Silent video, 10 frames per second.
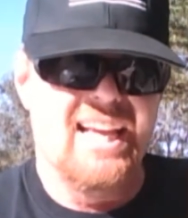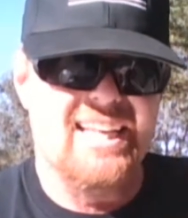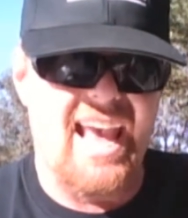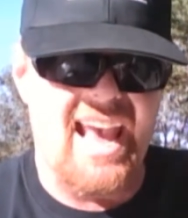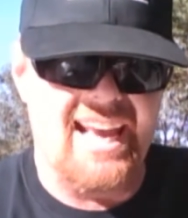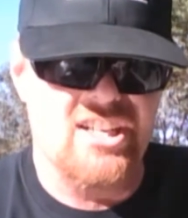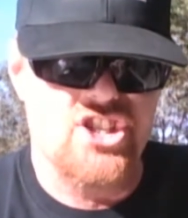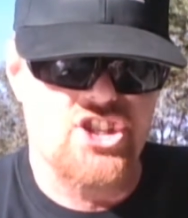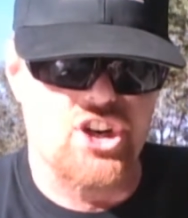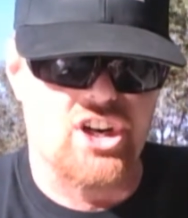Cane
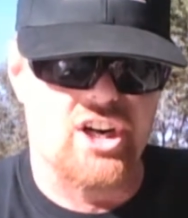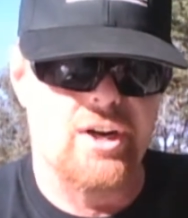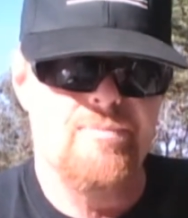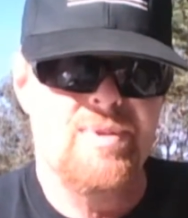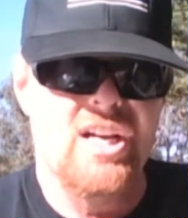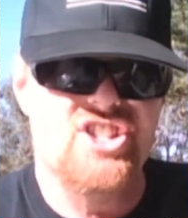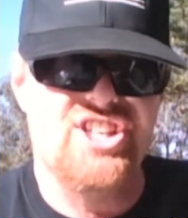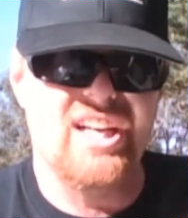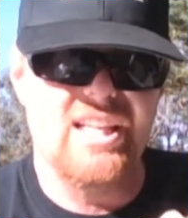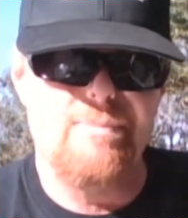sugar,
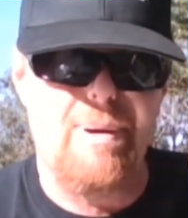chili